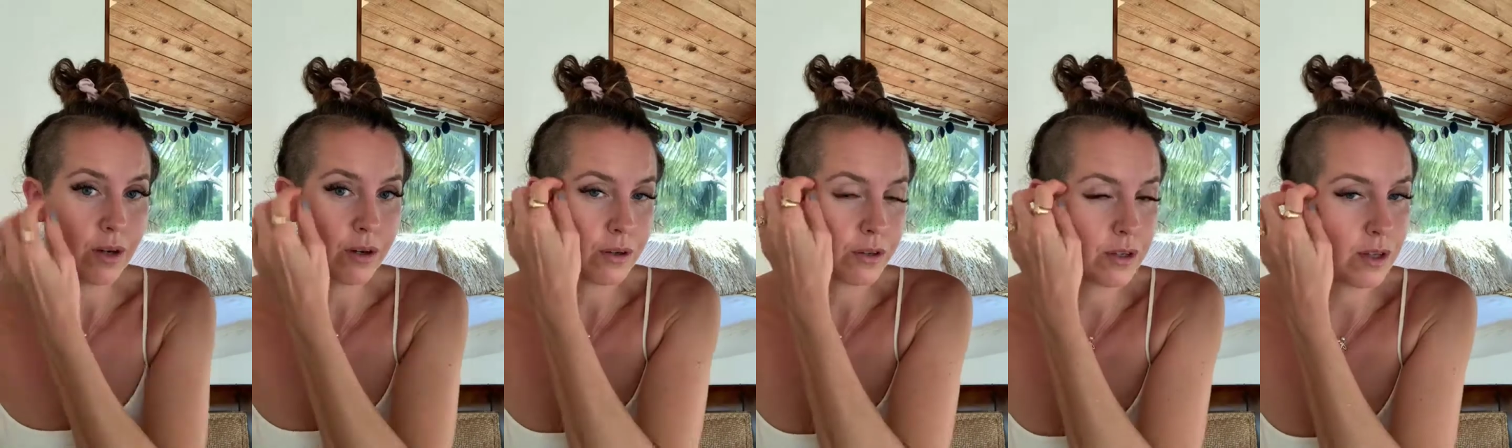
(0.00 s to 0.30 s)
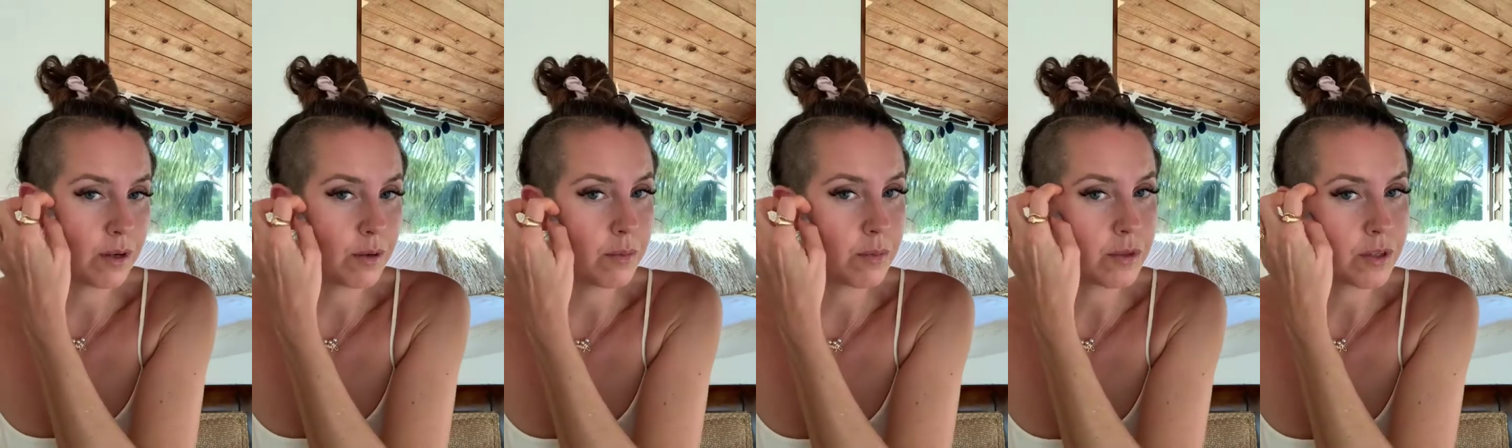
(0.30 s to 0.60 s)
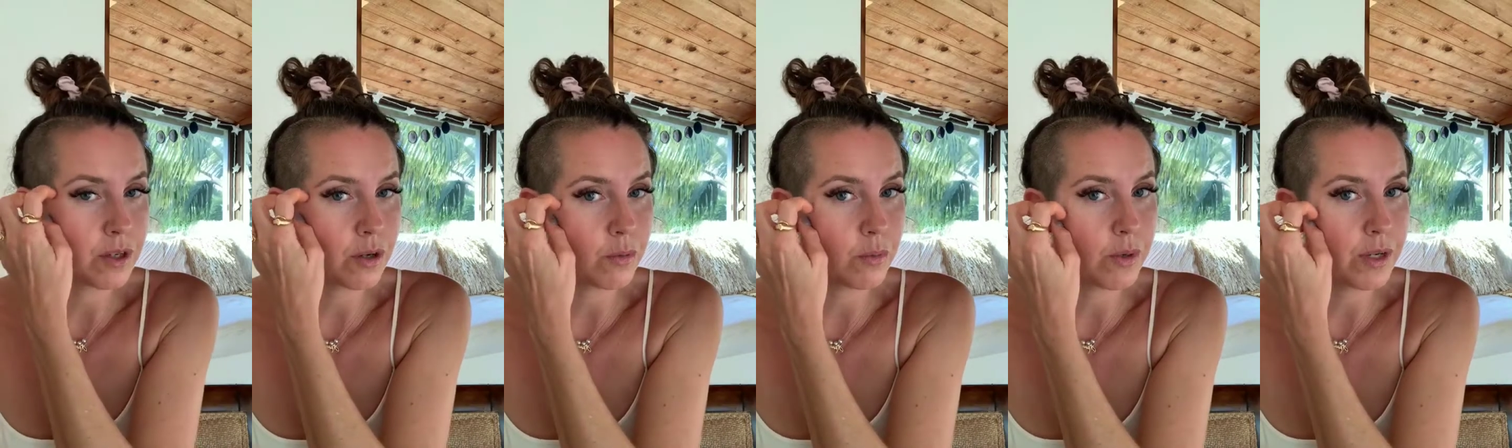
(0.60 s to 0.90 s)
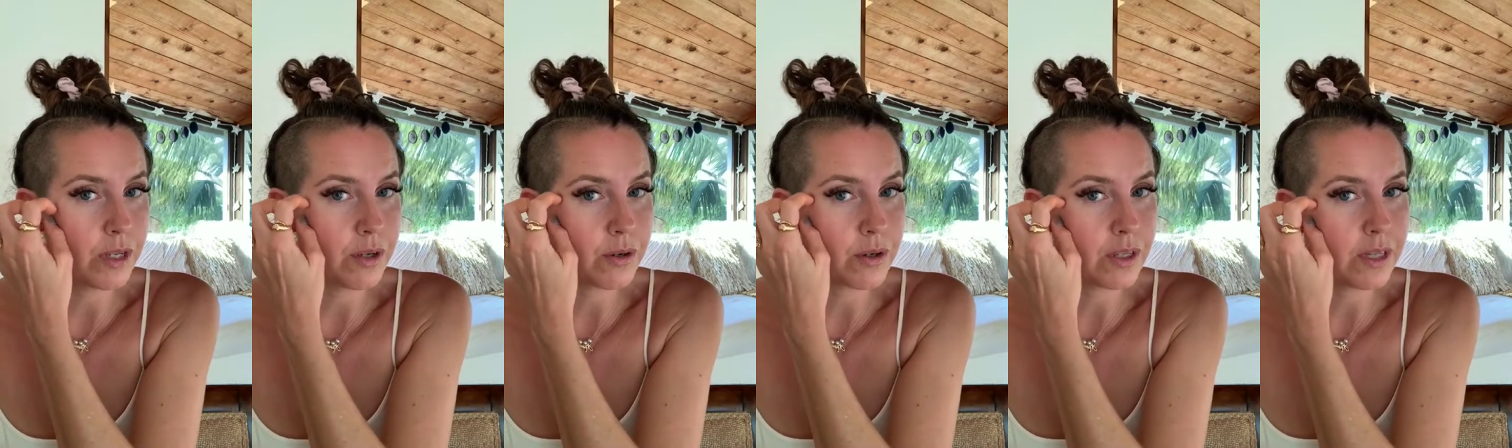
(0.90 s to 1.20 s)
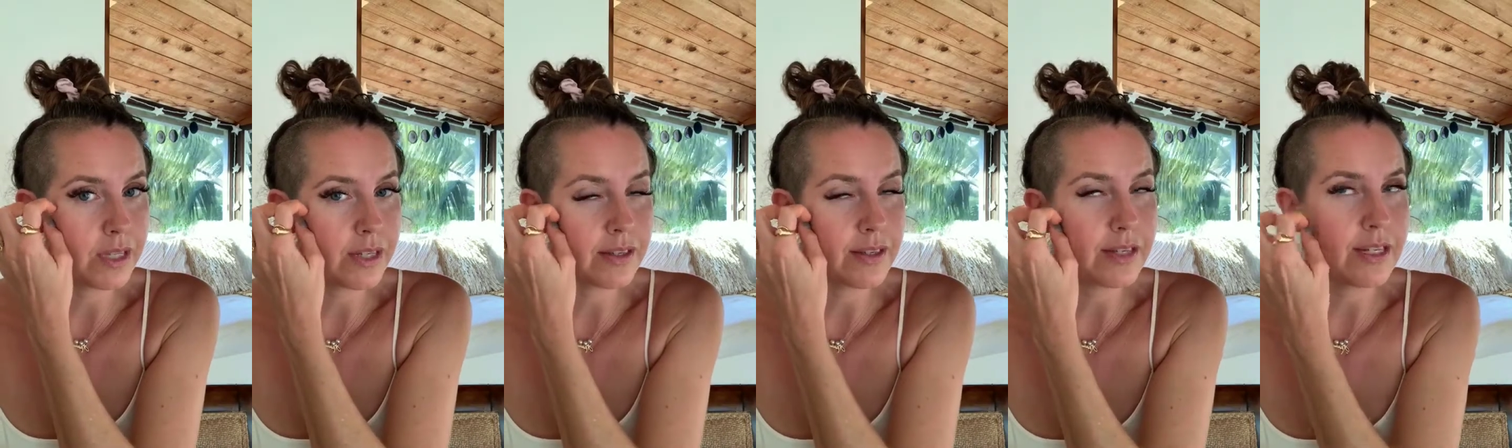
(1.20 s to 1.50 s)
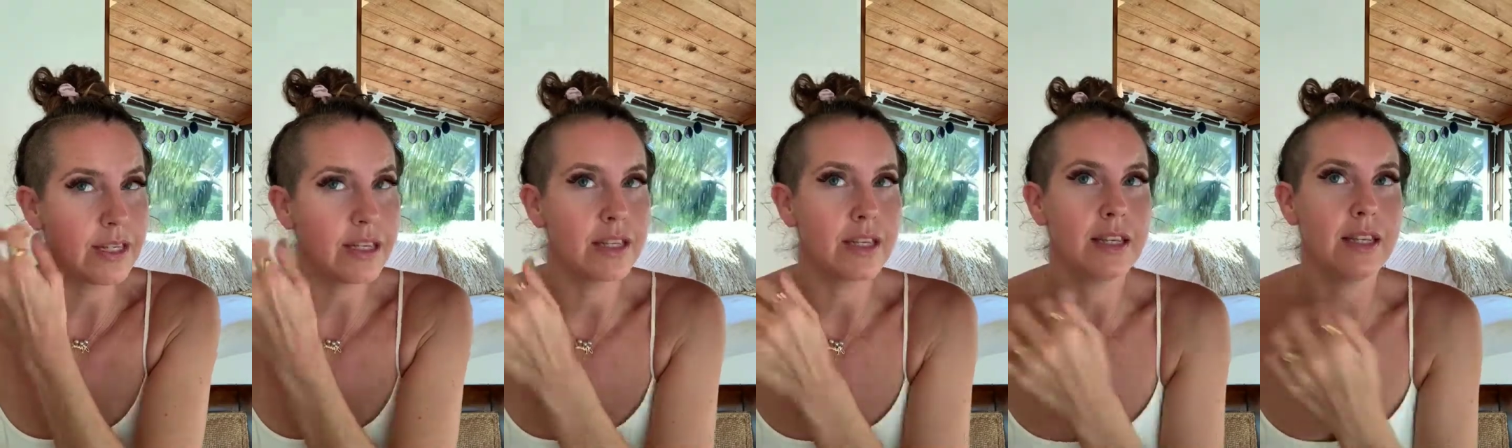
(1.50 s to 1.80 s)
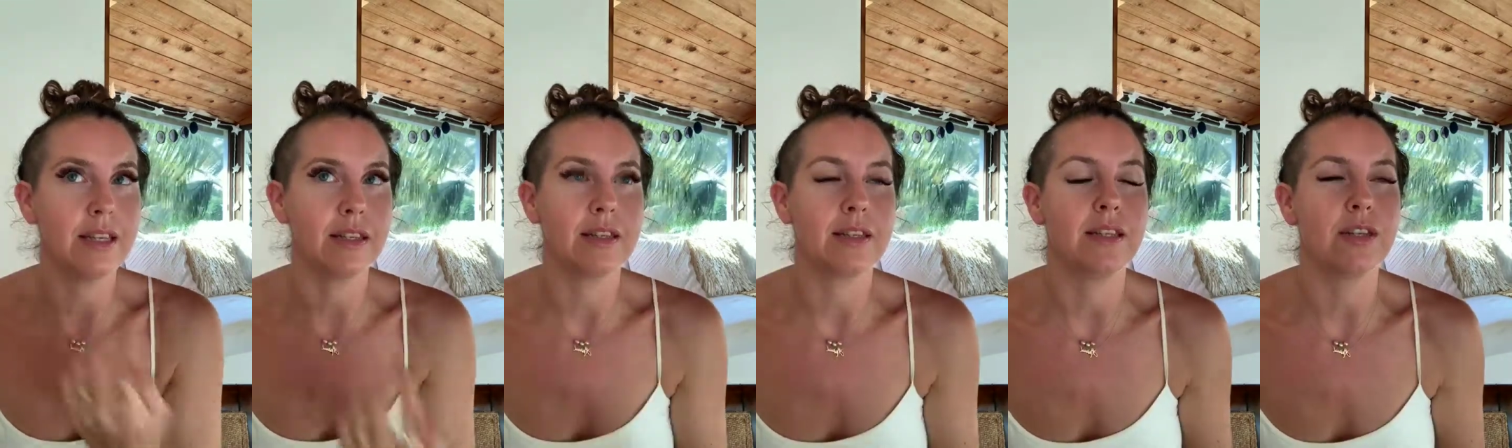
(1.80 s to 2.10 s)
So when you're listening to these